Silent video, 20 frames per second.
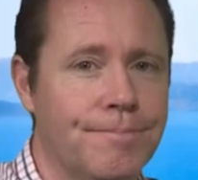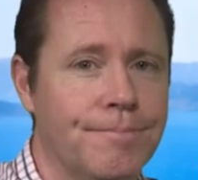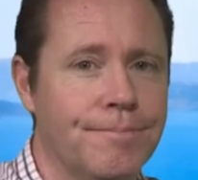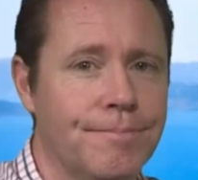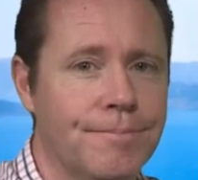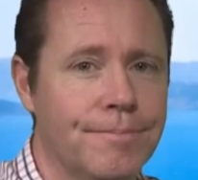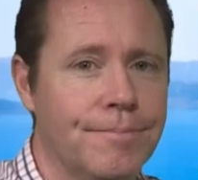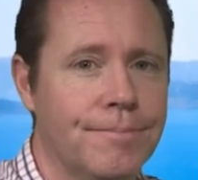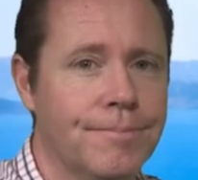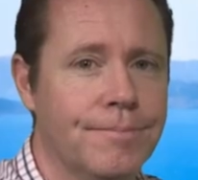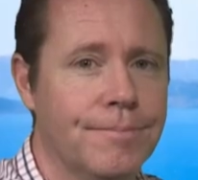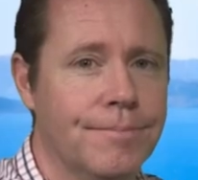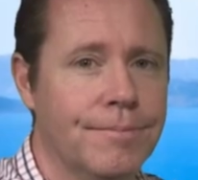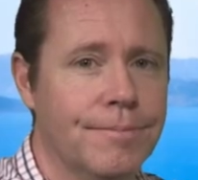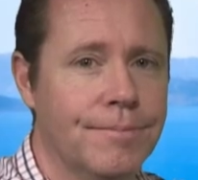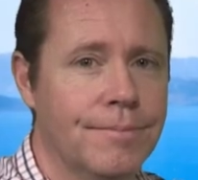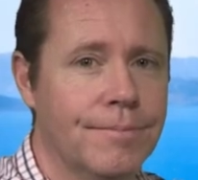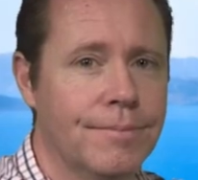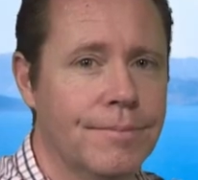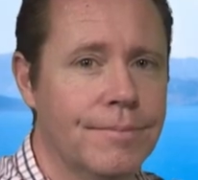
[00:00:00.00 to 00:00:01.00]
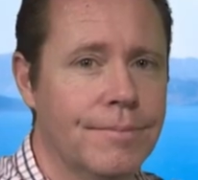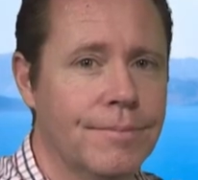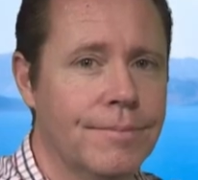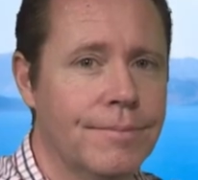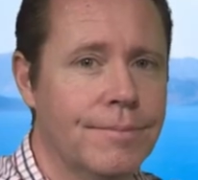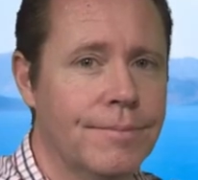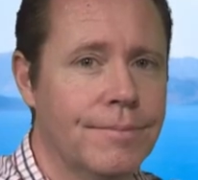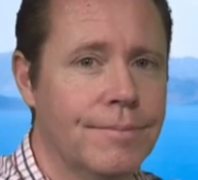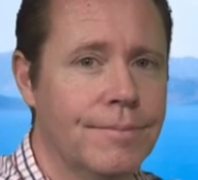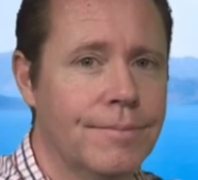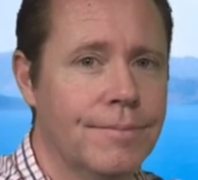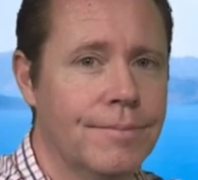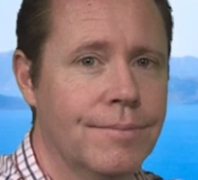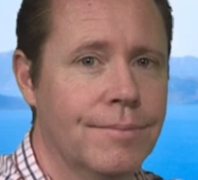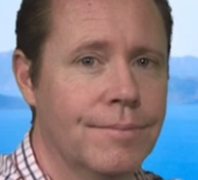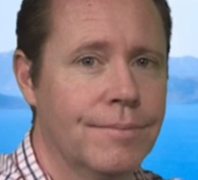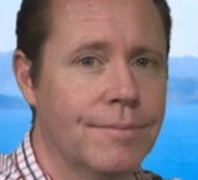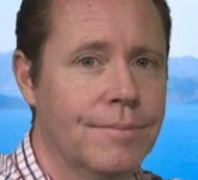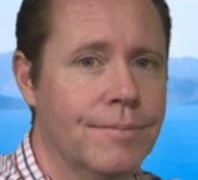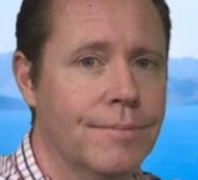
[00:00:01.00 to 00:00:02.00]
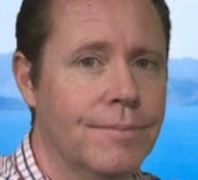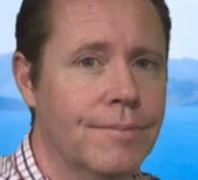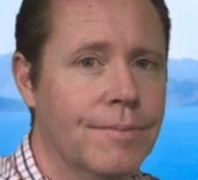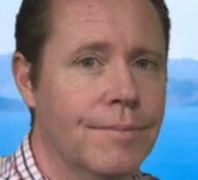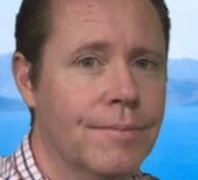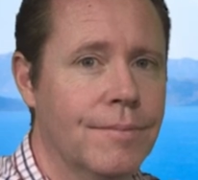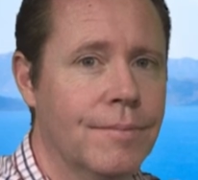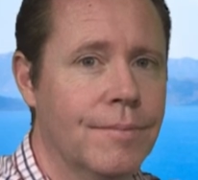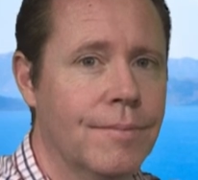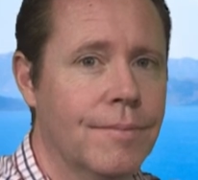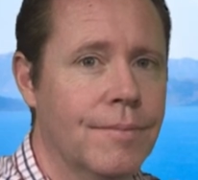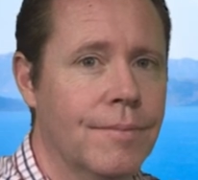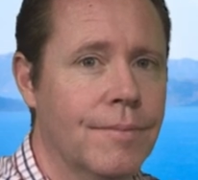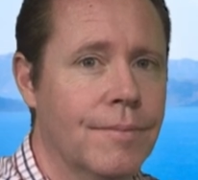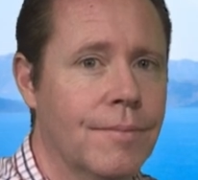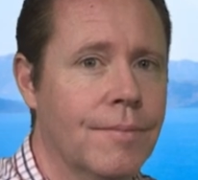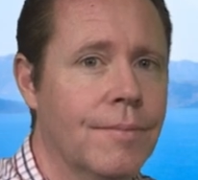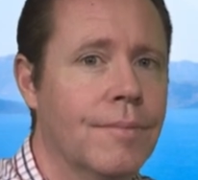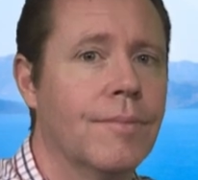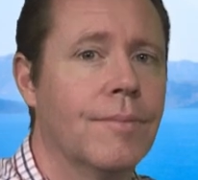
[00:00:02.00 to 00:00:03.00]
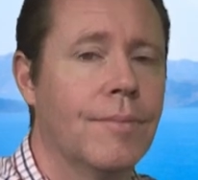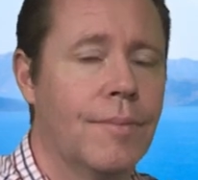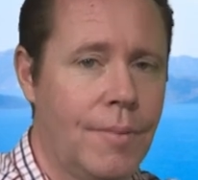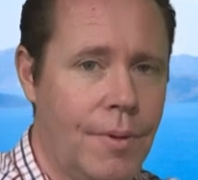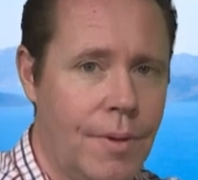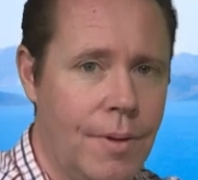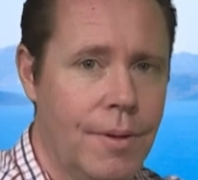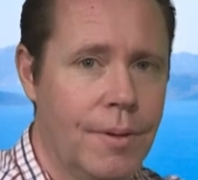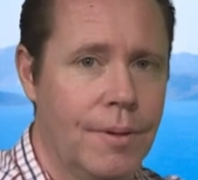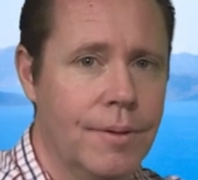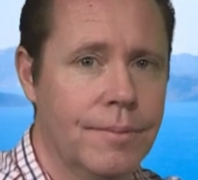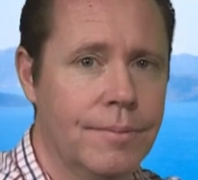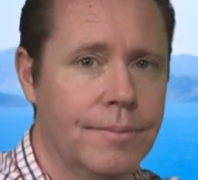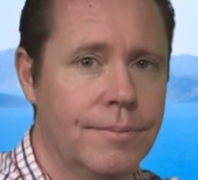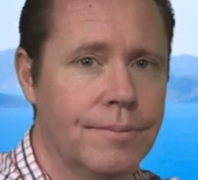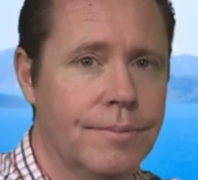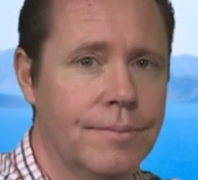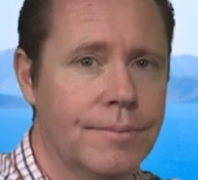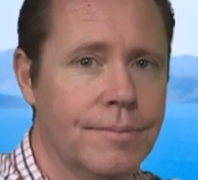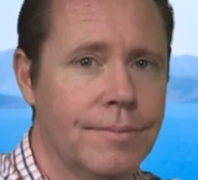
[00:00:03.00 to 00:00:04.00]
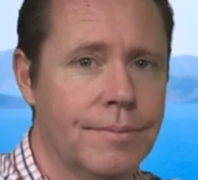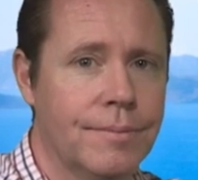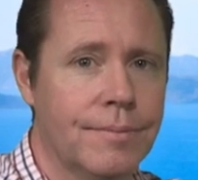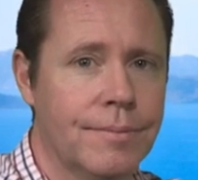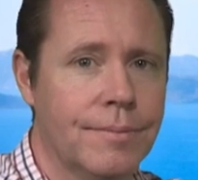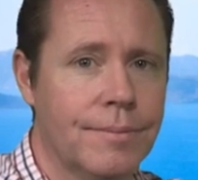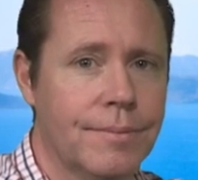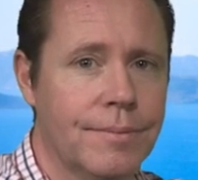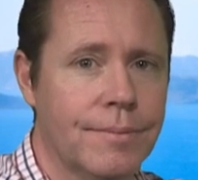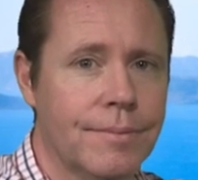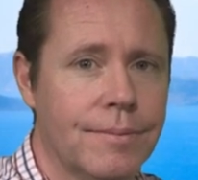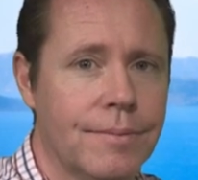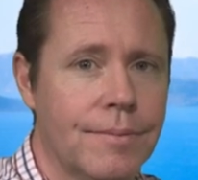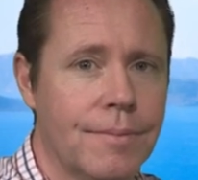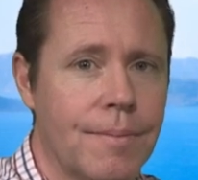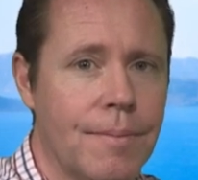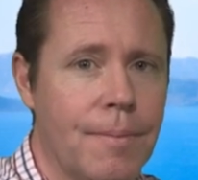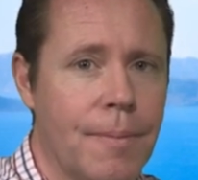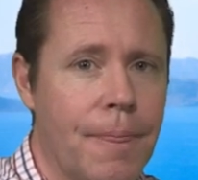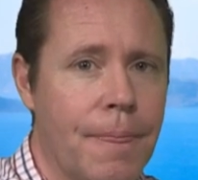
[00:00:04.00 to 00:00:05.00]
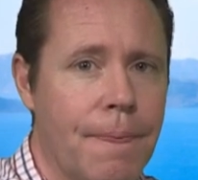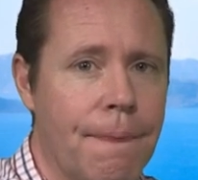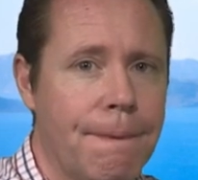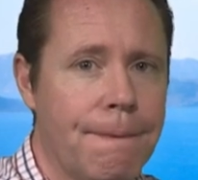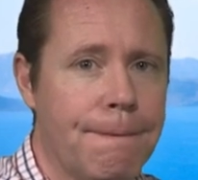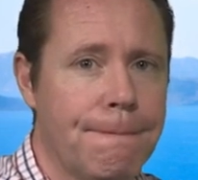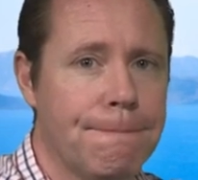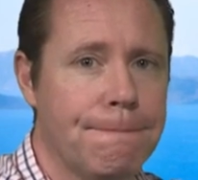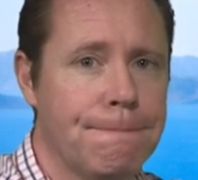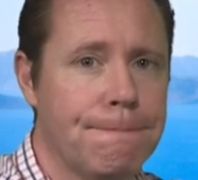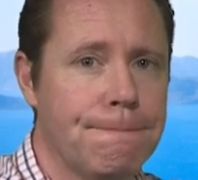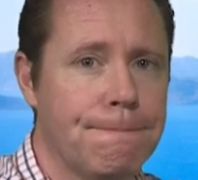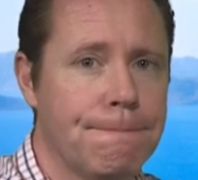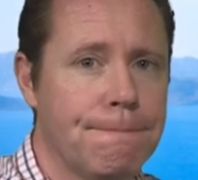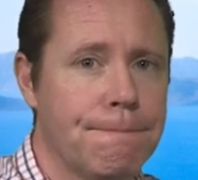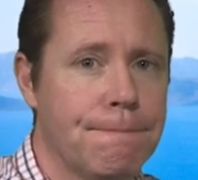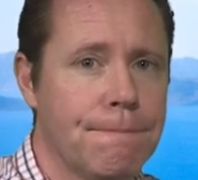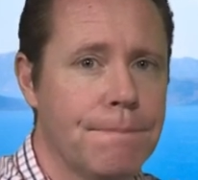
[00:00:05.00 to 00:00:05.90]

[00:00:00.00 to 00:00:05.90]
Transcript: [no speech]